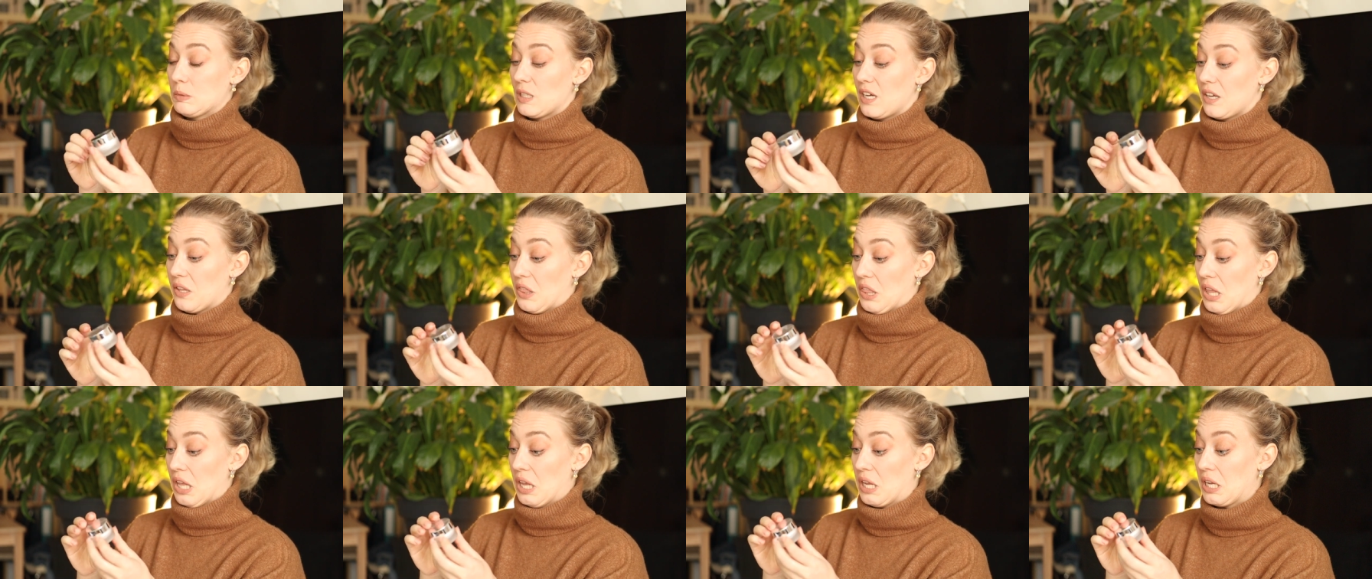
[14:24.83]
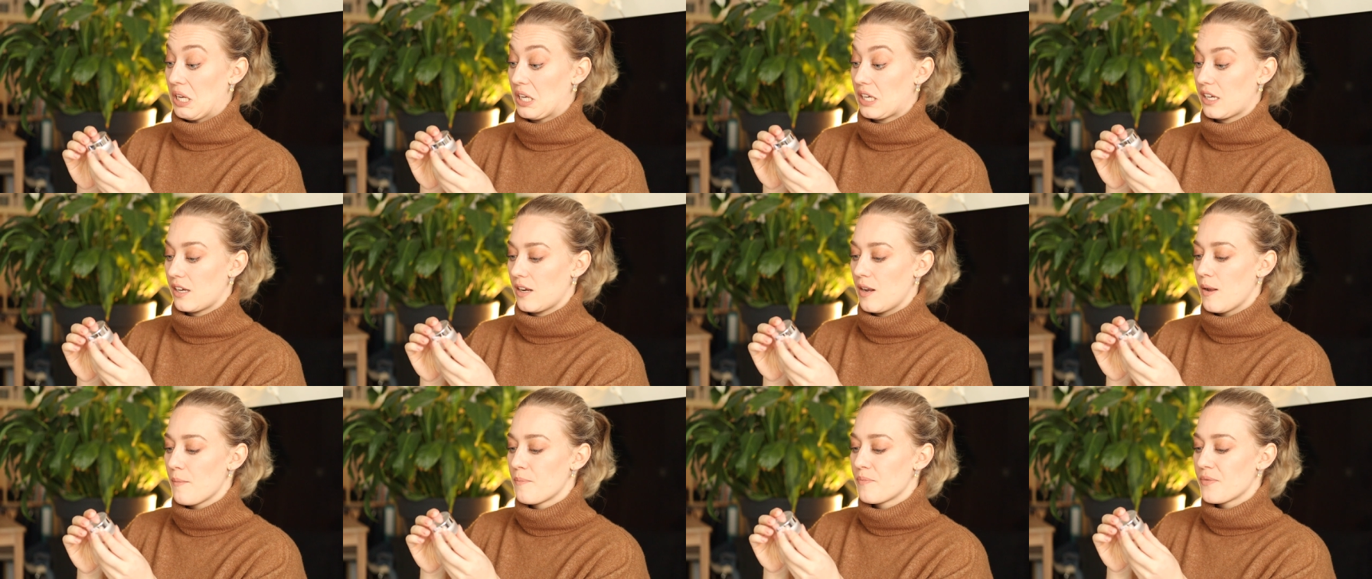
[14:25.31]
I
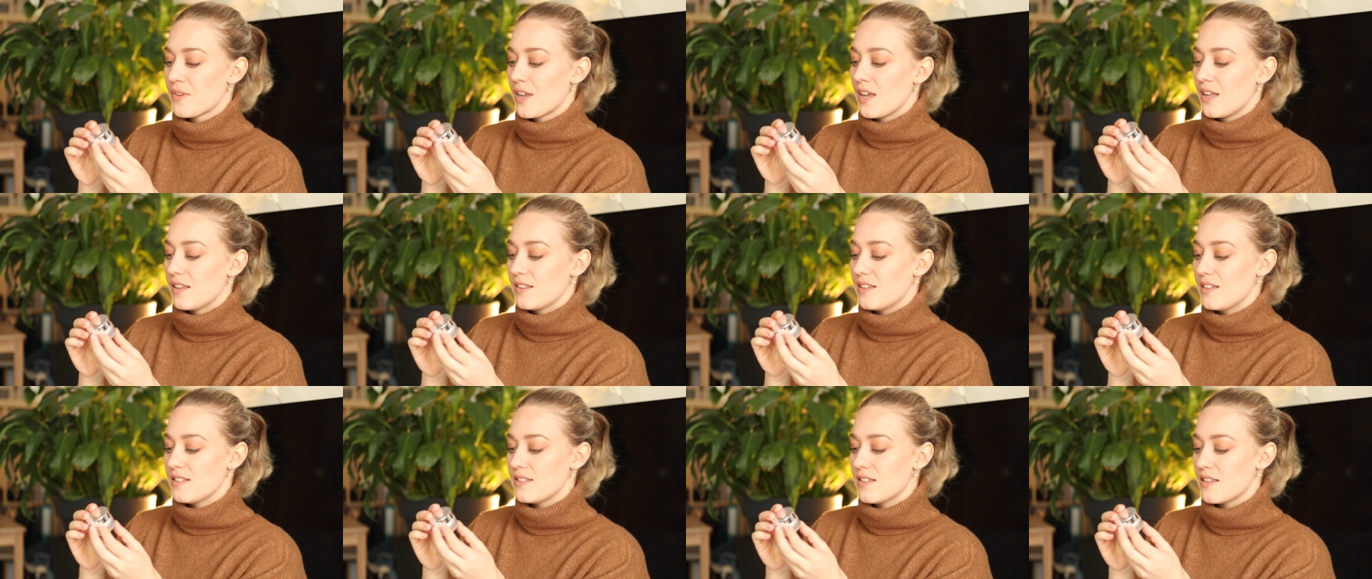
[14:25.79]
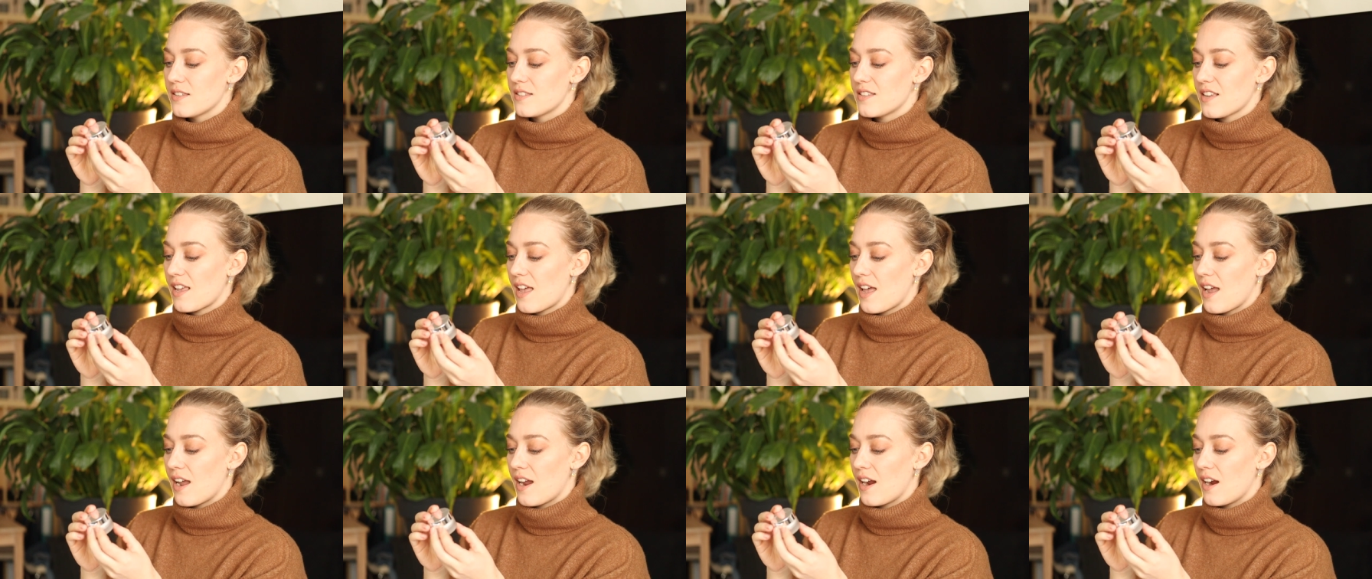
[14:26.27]
think. This
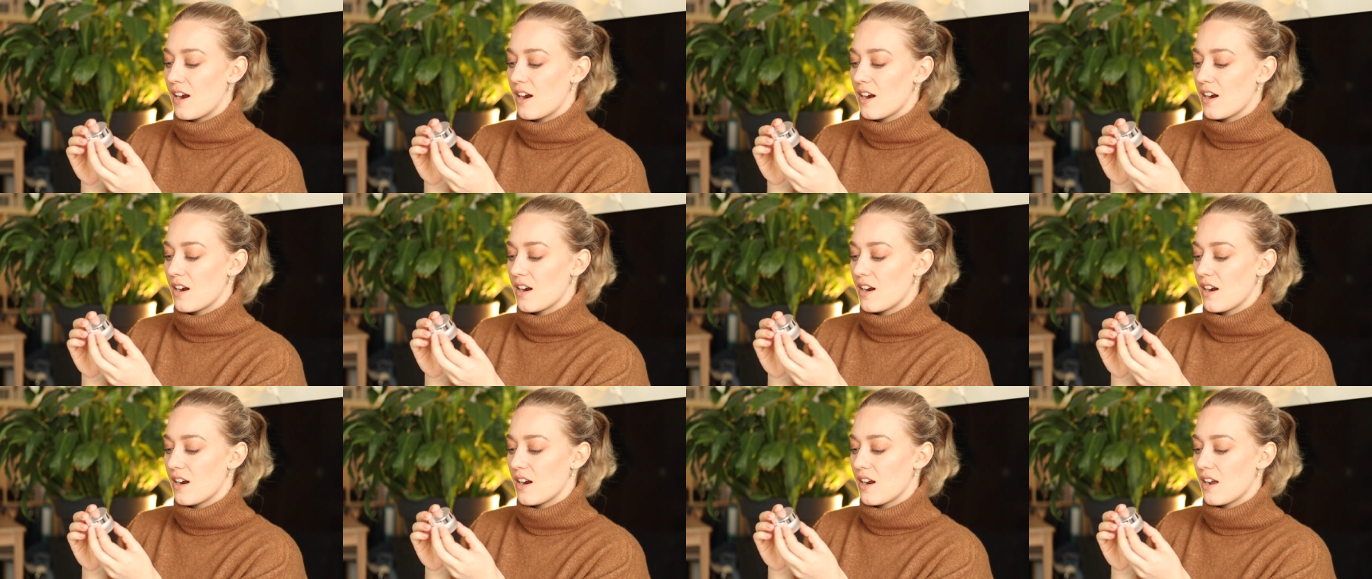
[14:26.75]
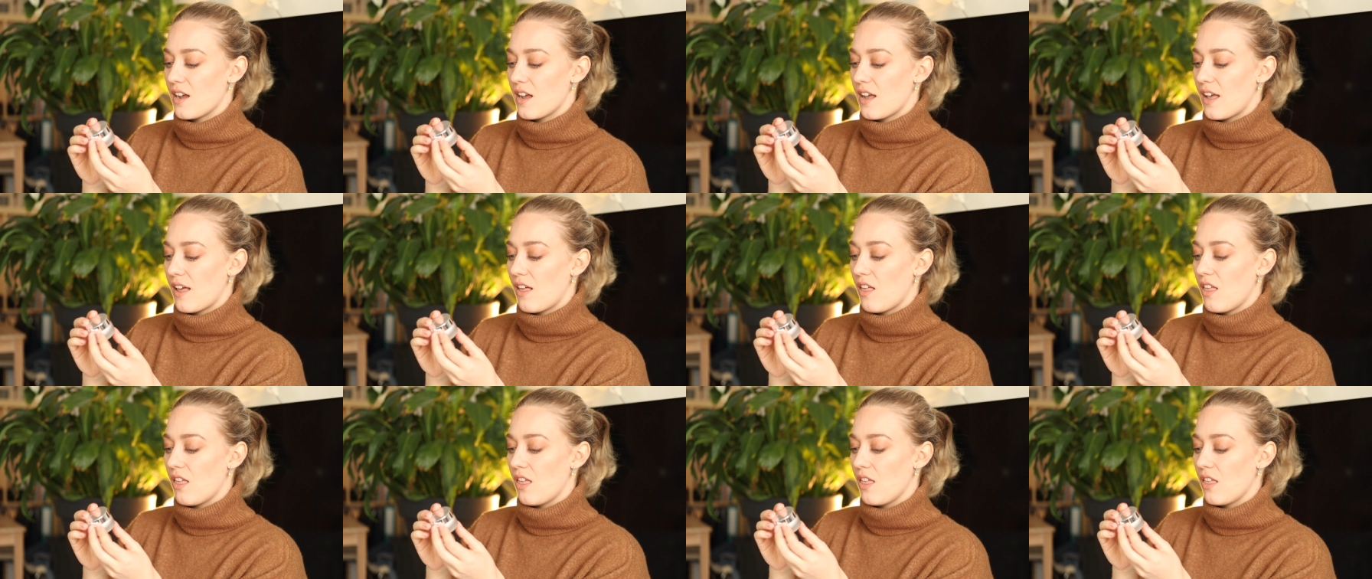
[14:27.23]
is Air
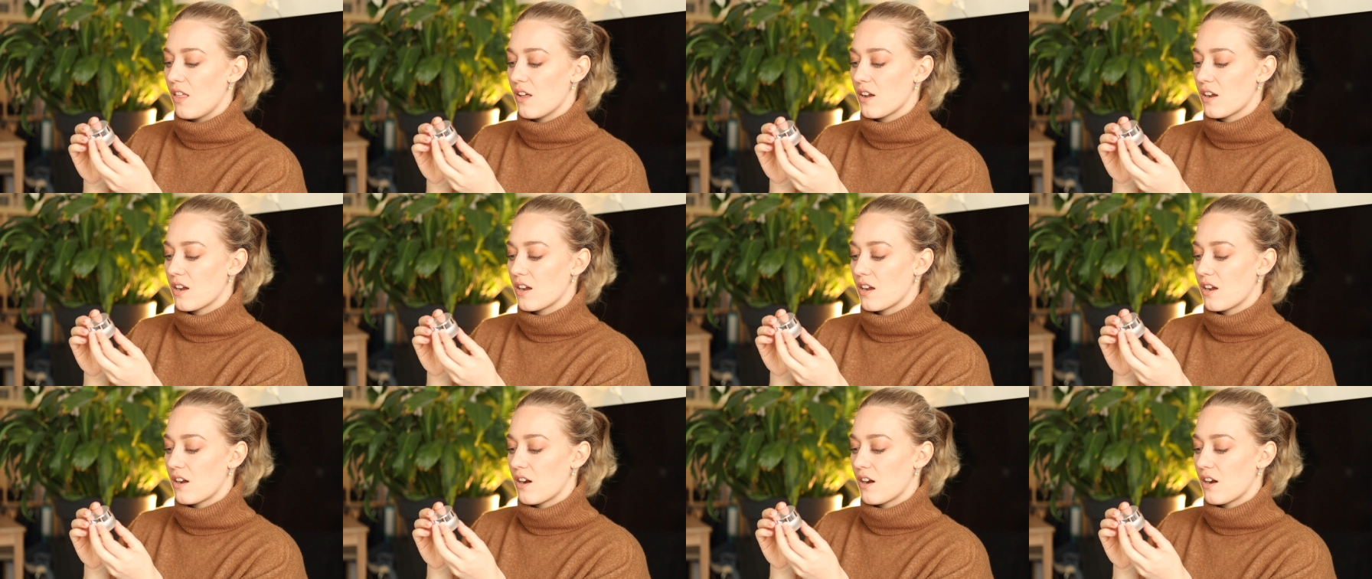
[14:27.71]
El